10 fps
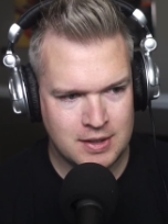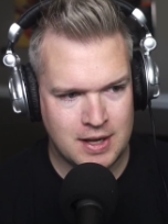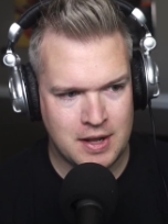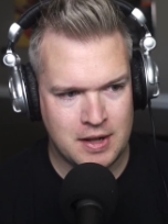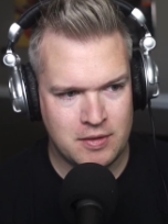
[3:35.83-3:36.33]

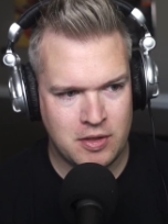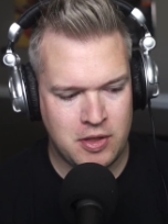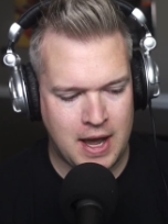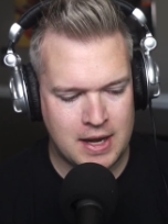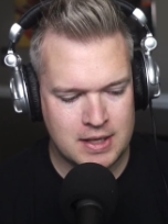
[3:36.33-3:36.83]
and
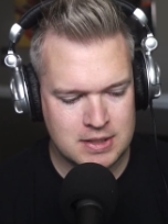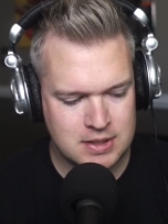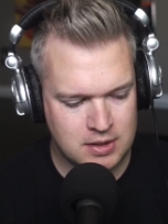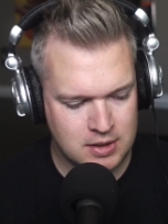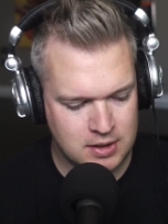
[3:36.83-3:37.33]
that is
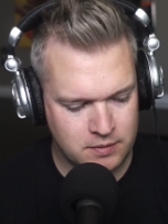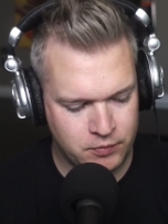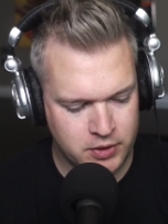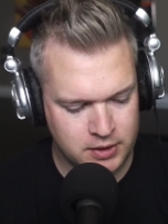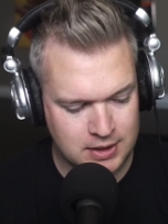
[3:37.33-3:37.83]
the
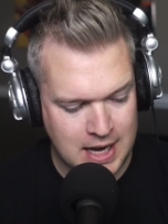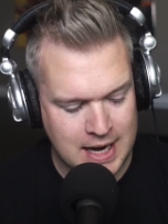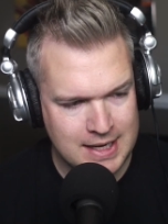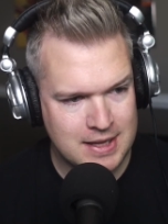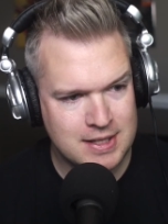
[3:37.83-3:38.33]
the
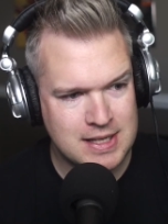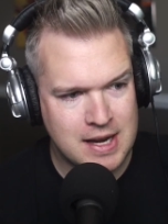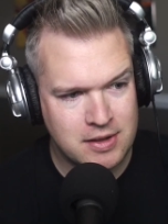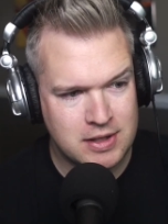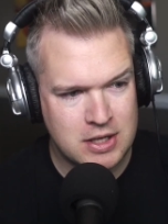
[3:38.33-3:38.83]
line in the
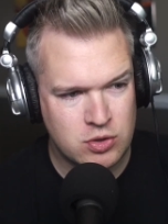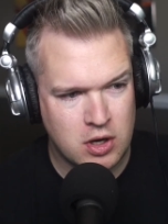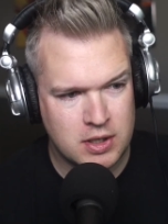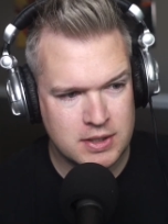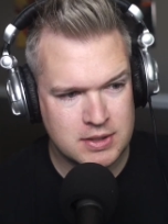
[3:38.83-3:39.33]
sand that they
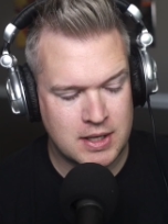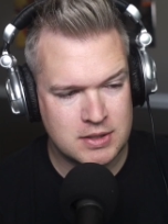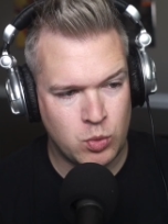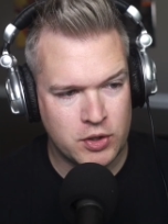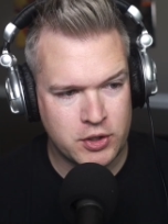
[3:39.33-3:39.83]
draw as as
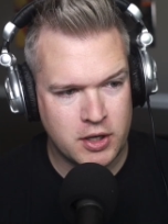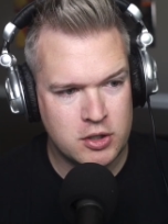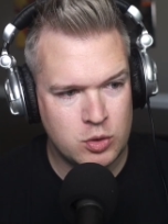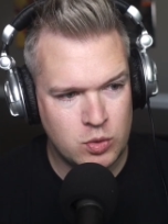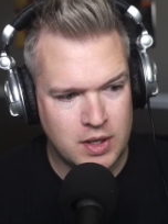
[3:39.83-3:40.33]
what they're going to
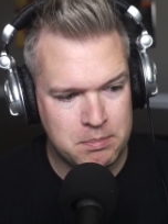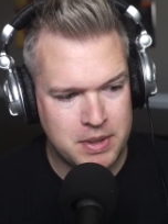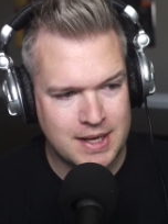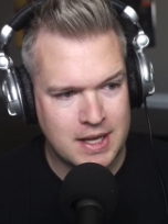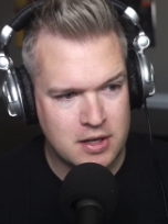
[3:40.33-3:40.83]
do and
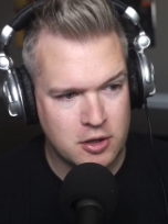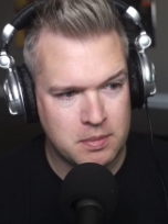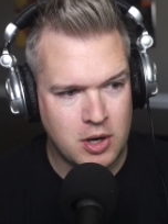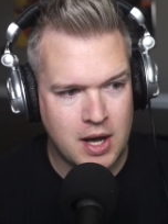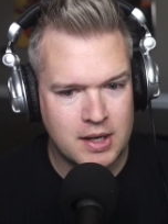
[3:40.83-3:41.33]
bake into their
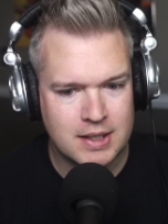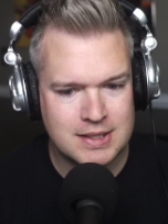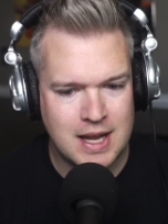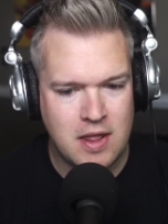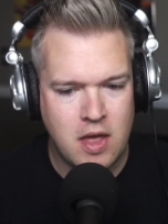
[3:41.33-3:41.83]
product
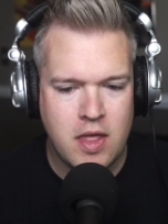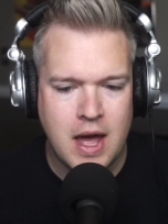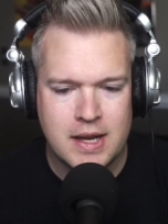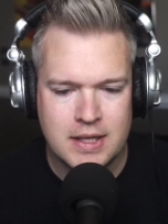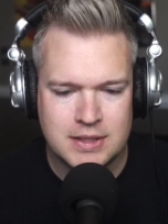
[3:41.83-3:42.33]
and then
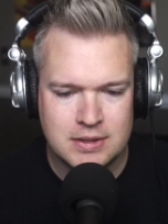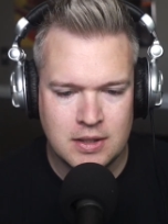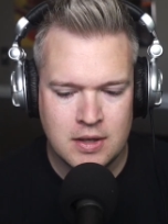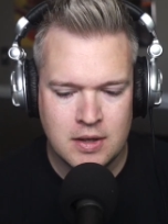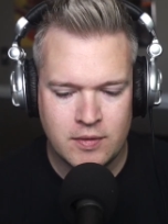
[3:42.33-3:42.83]
that ex
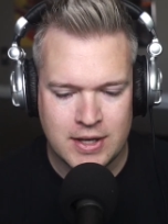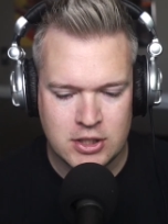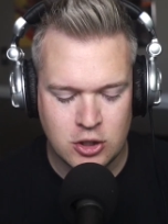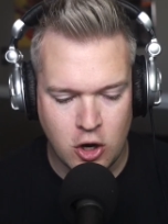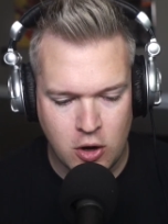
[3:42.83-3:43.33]
that
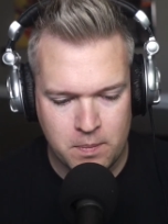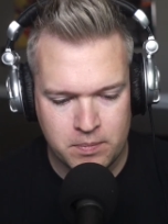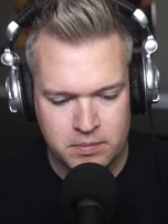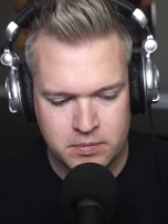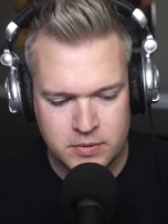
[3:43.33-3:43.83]
just
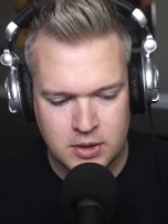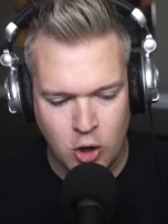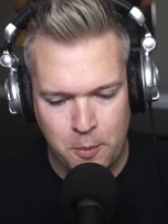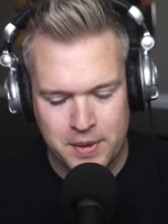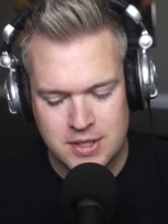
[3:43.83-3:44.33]

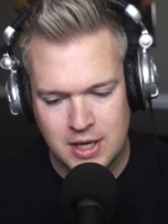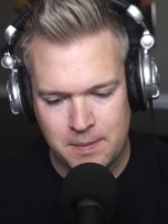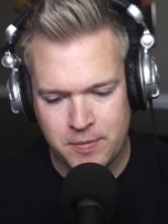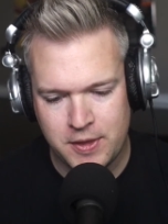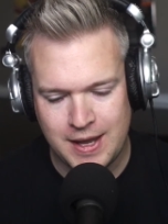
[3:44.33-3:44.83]
opens
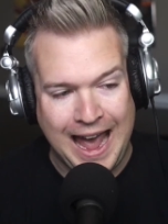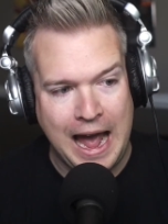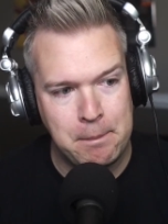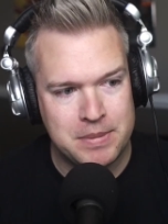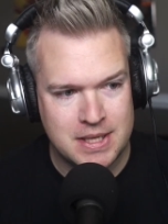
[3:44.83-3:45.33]
up the
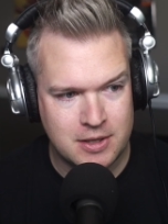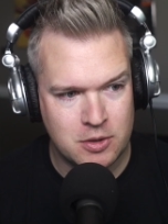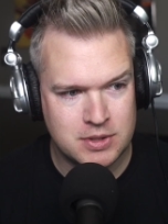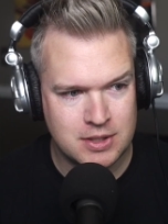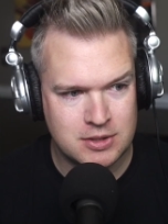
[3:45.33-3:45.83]
app
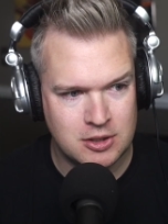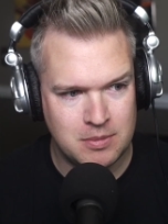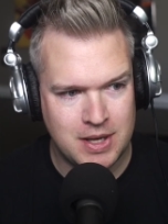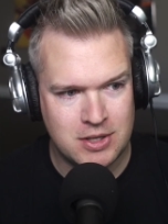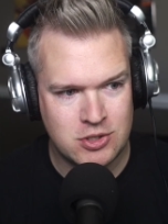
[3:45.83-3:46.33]

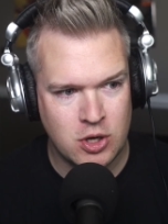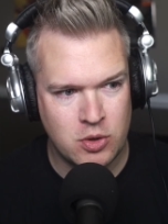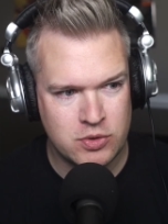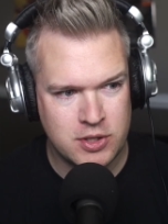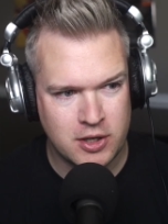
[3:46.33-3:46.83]
ecosystem and
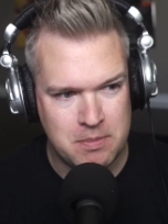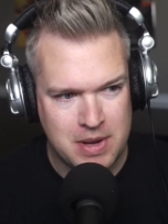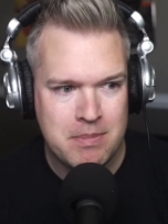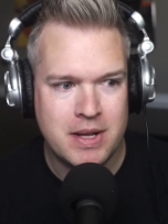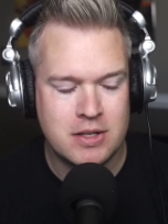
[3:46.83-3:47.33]
shows their
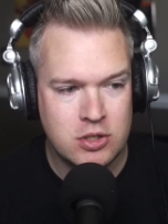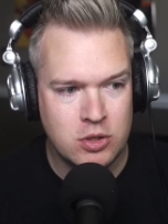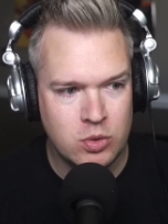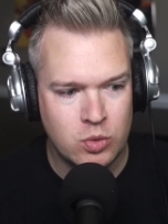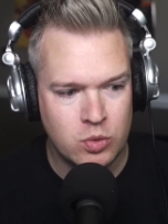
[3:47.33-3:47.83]
commitment
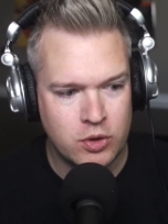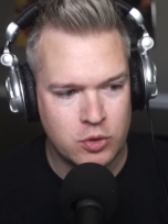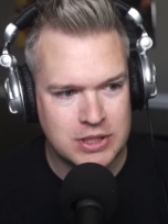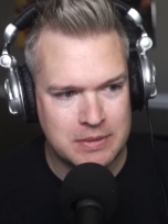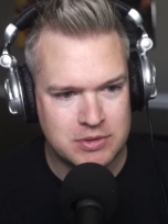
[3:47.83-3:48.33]
to
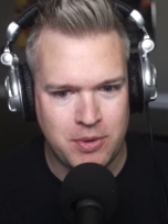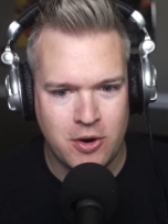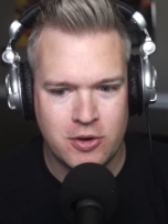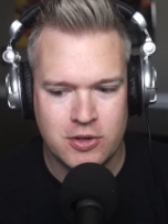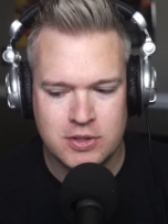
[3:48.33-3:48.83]
those types of
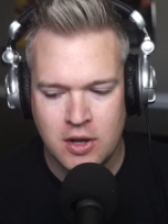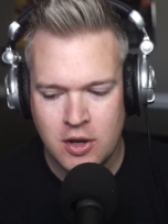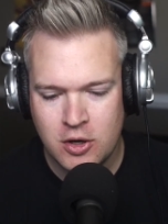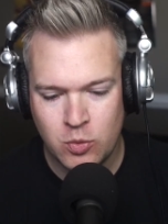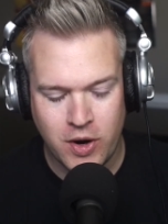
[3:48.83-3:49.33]
partners
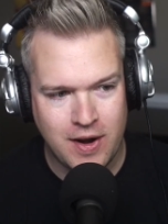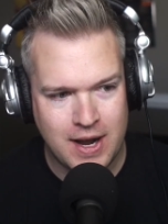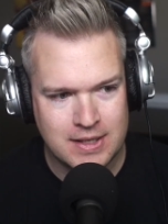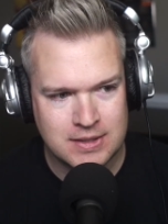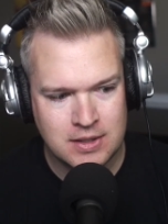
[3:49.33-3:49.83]

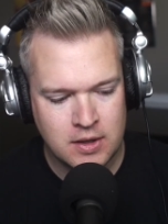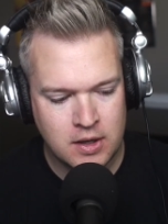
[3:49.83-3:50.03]
whereas